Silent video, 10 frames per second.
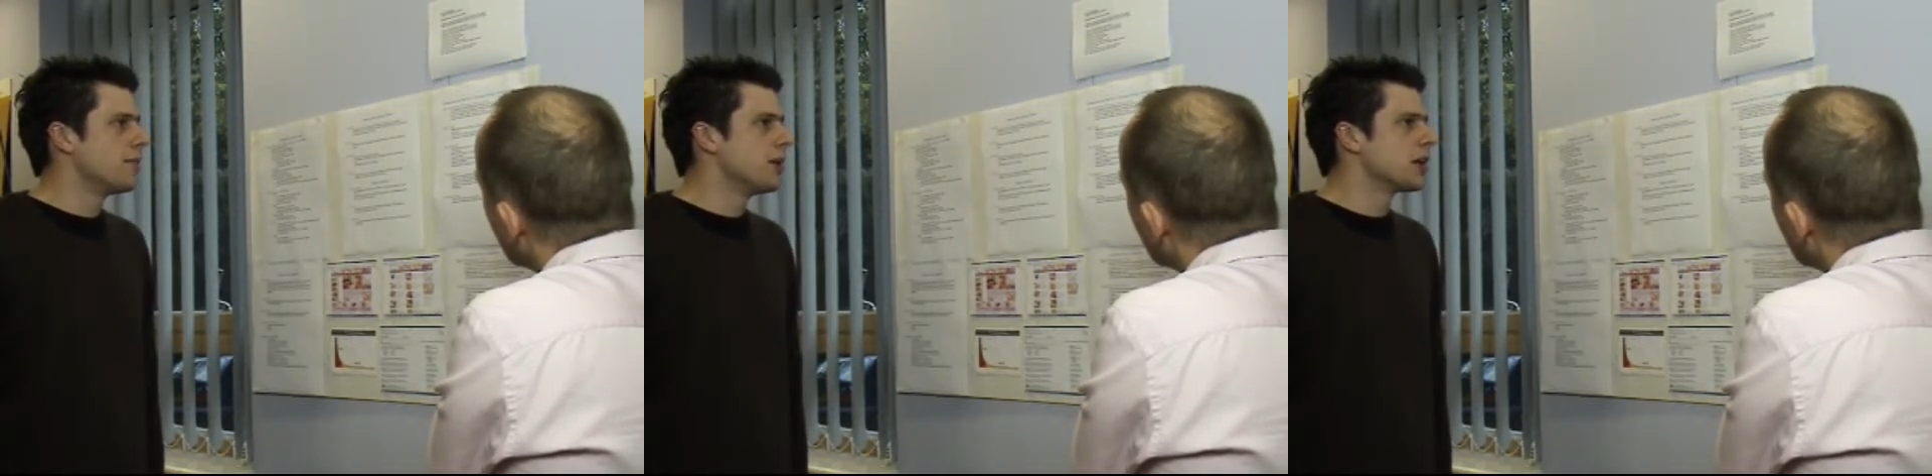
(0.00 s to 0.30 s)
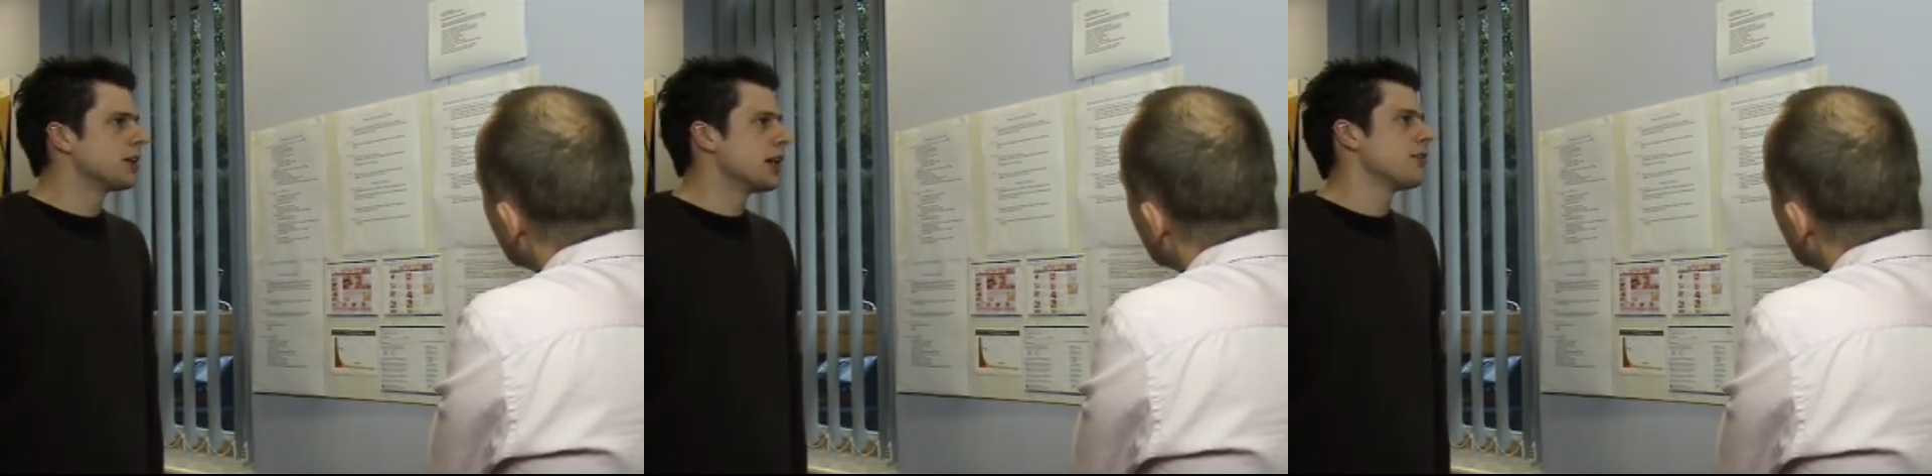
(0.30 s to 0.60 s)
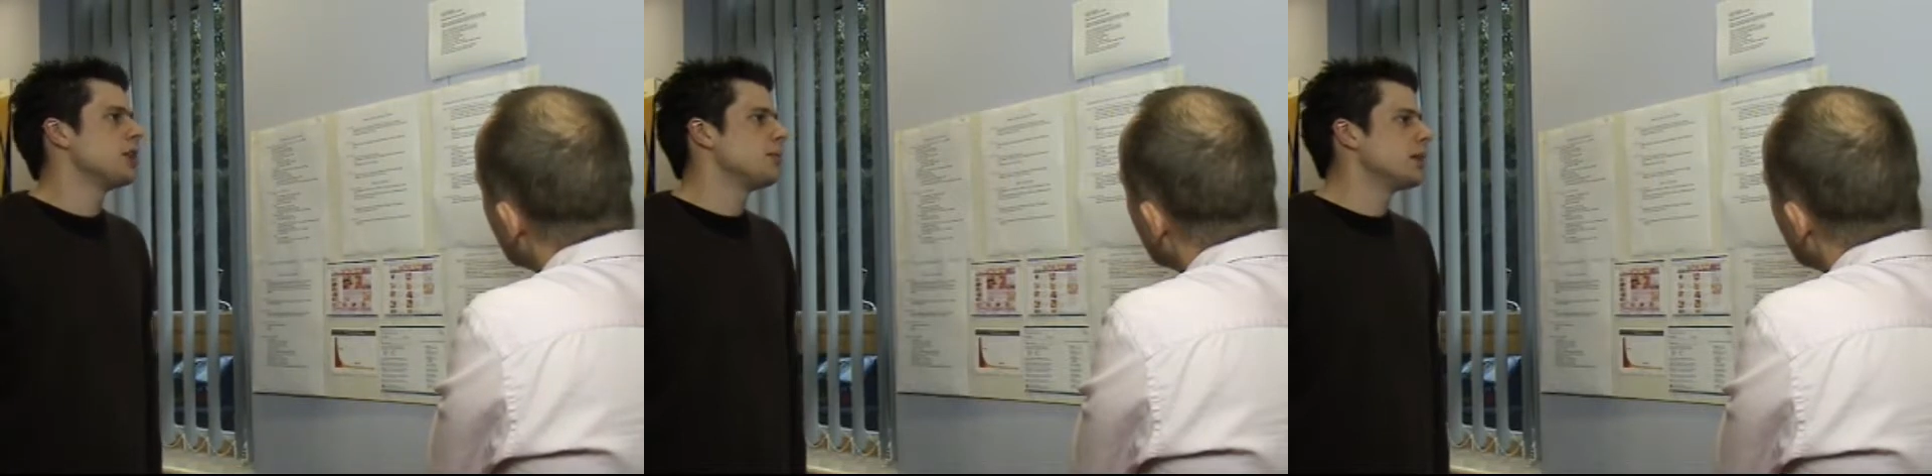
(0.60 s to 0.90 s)
it could
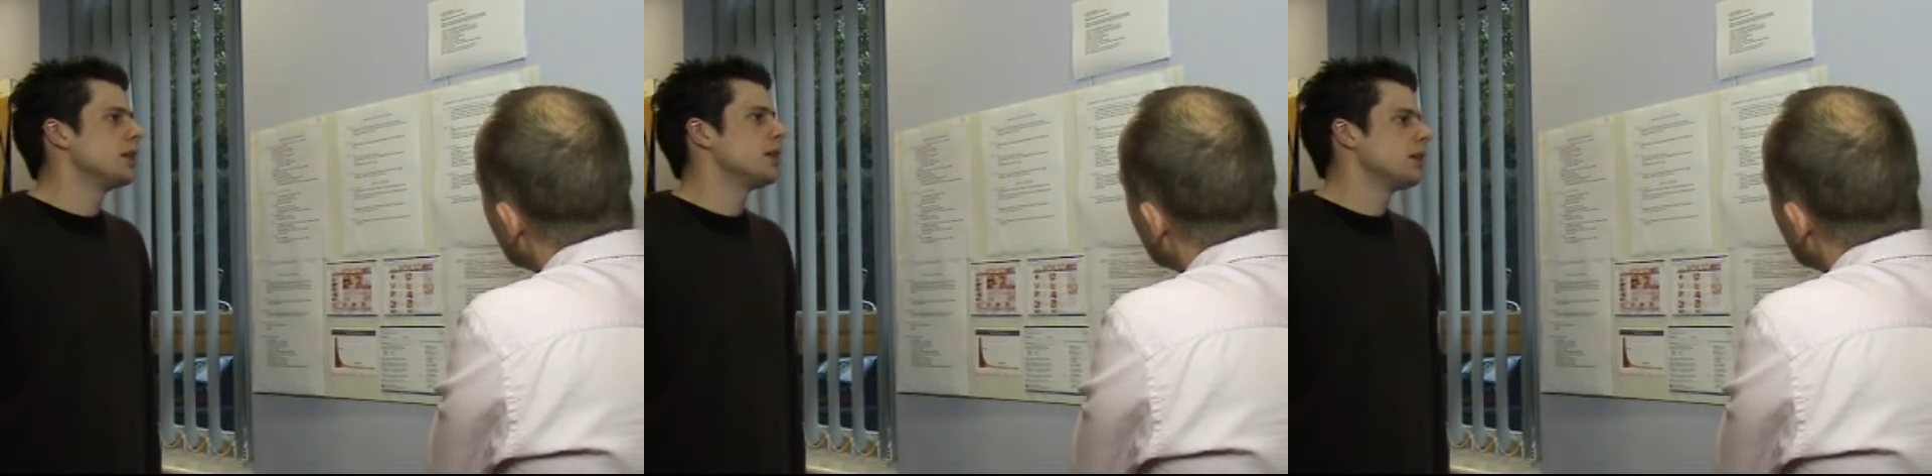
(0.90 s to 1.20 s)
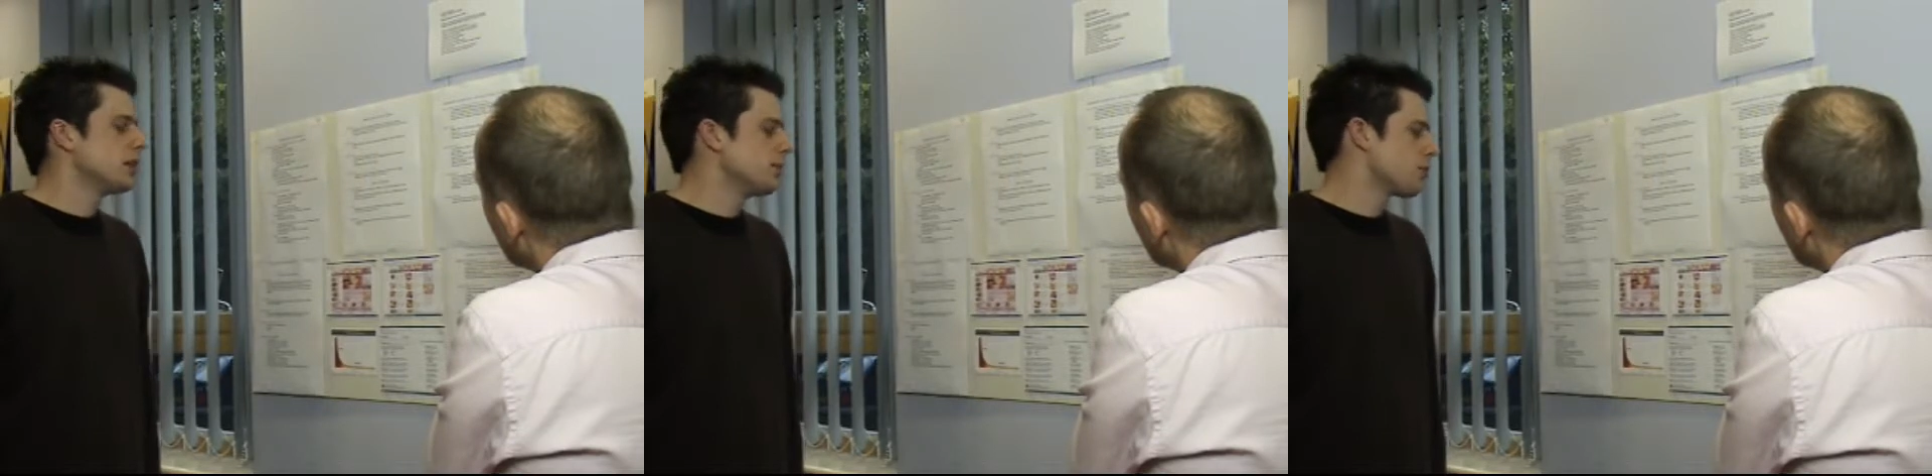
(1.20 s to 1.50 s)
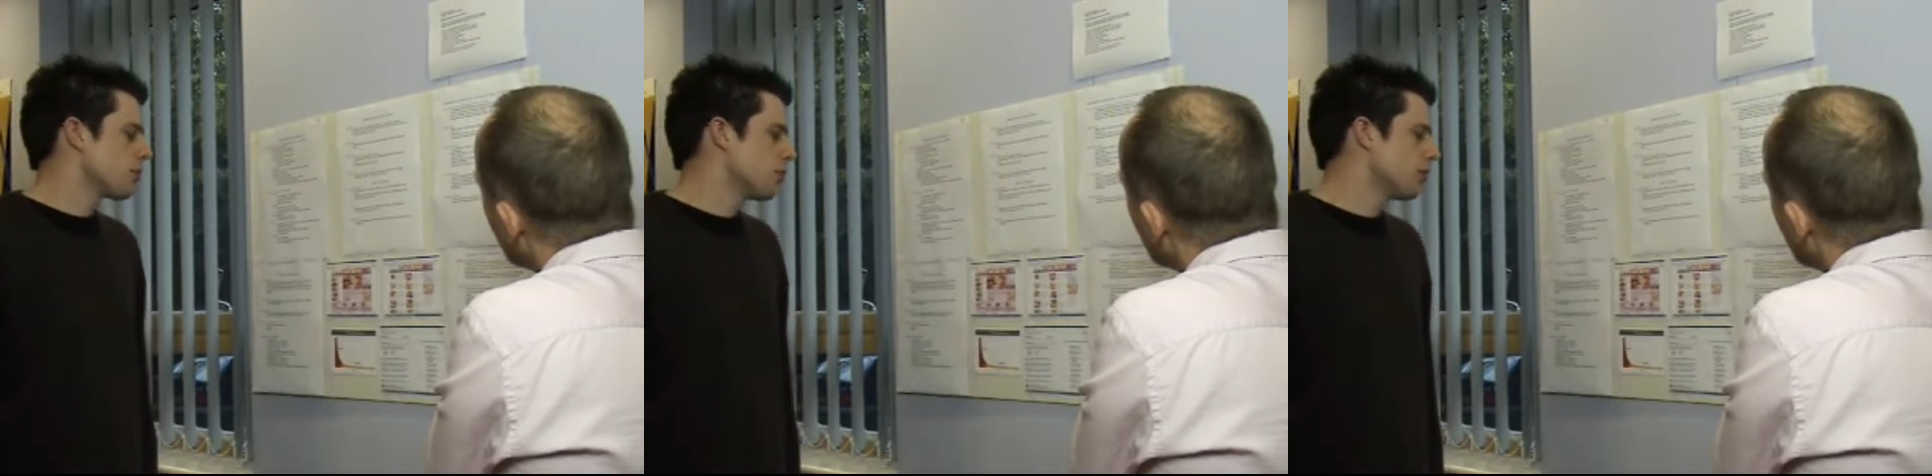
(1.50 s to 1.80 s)
definitely be
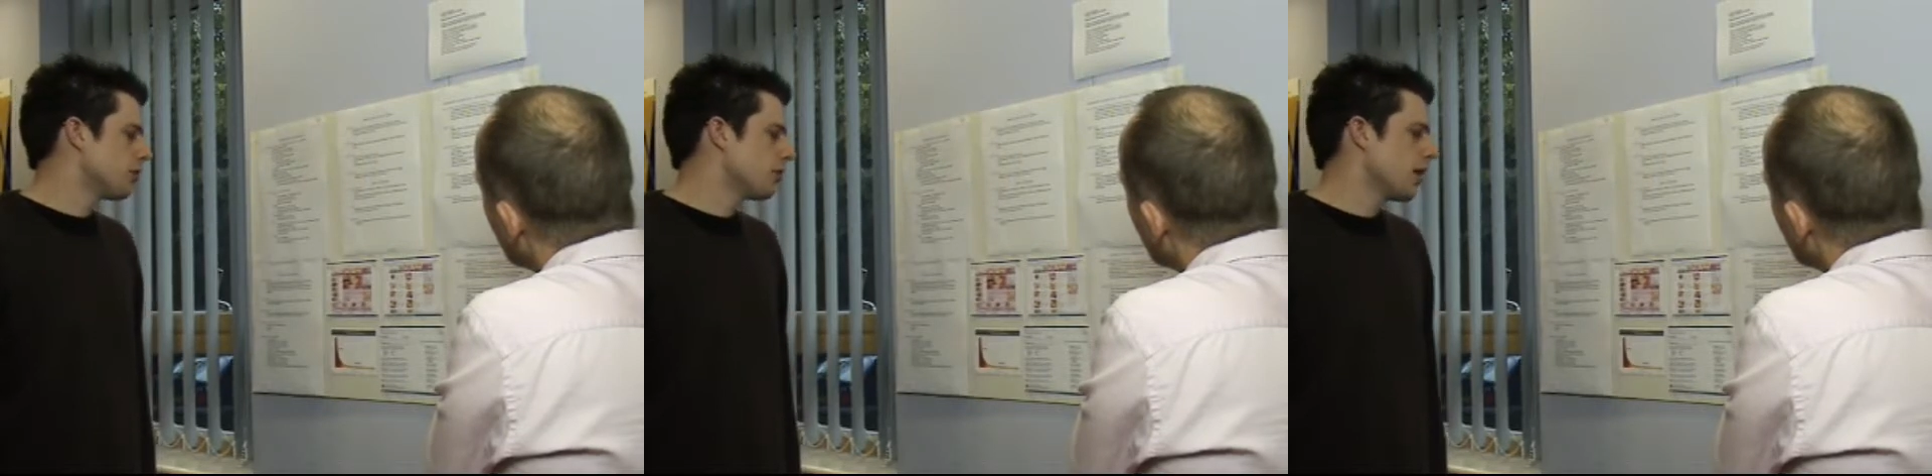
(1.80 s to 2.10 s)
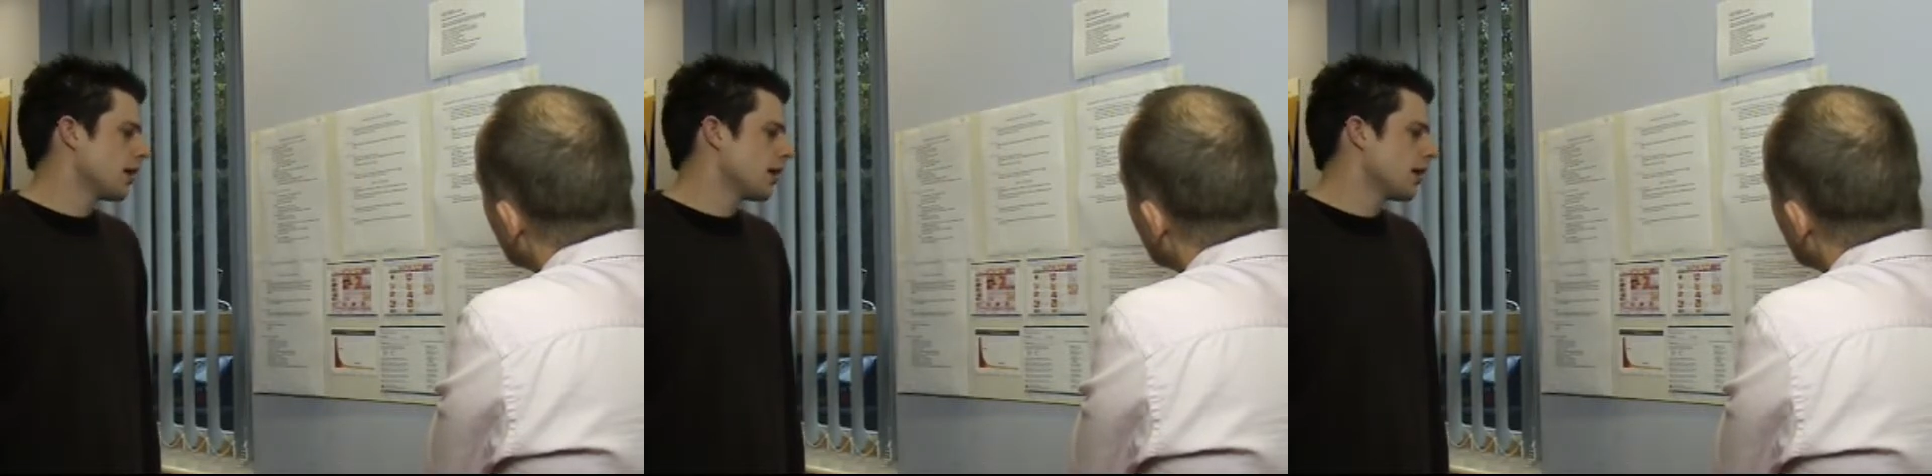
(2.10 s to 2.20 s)
improved